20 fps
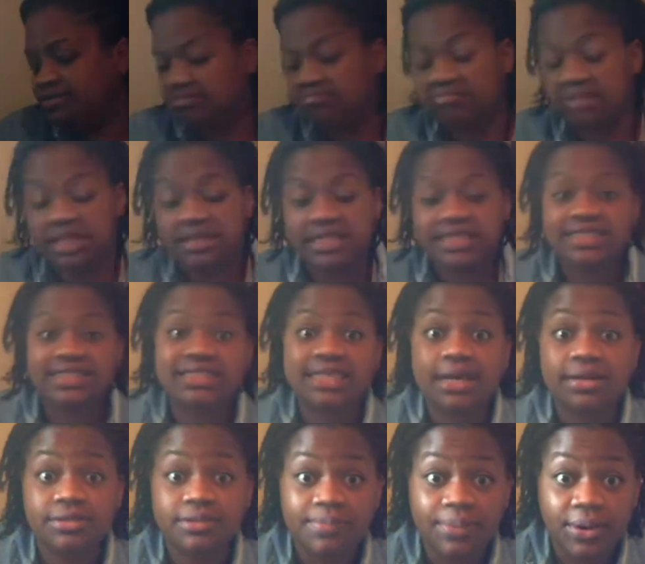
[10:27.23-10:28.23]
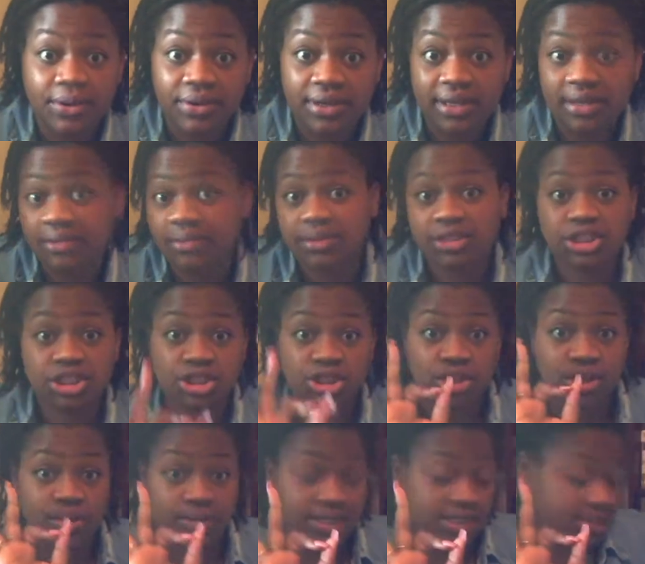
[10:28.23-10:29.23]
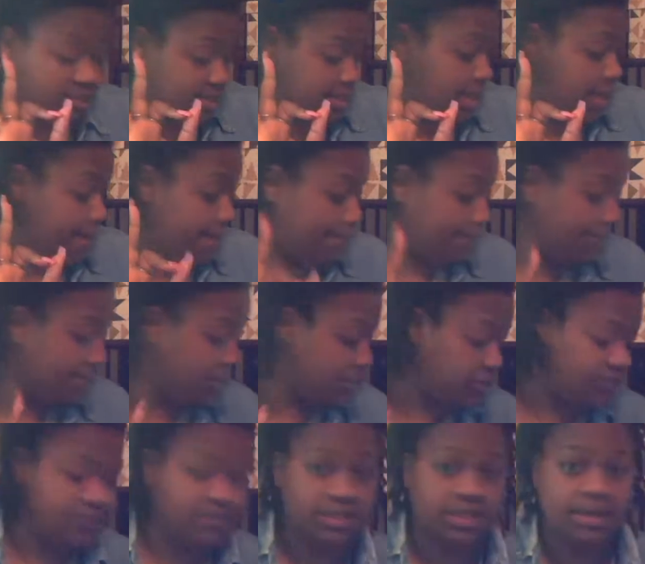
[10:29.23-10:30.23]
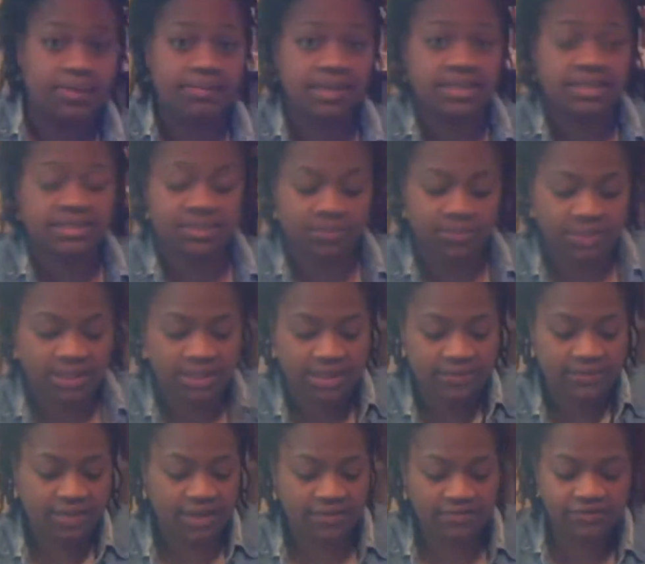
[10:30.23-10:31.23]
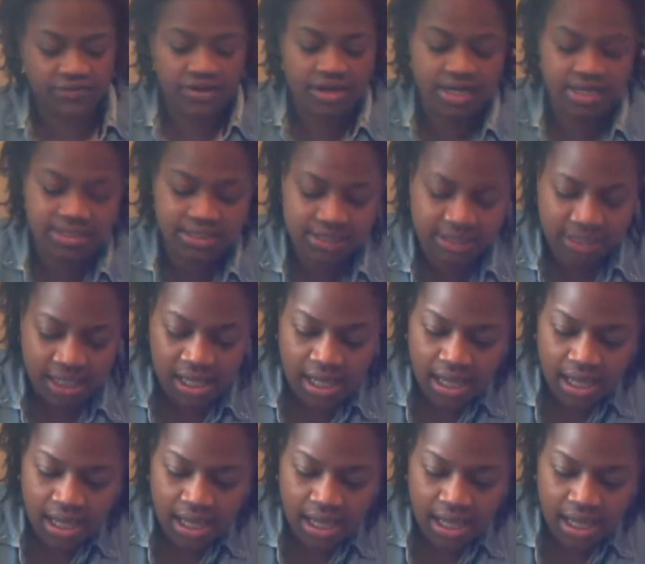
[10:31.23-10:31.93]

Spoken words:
Nothing sounds broken, which is always beautifully amazing. We love that for us.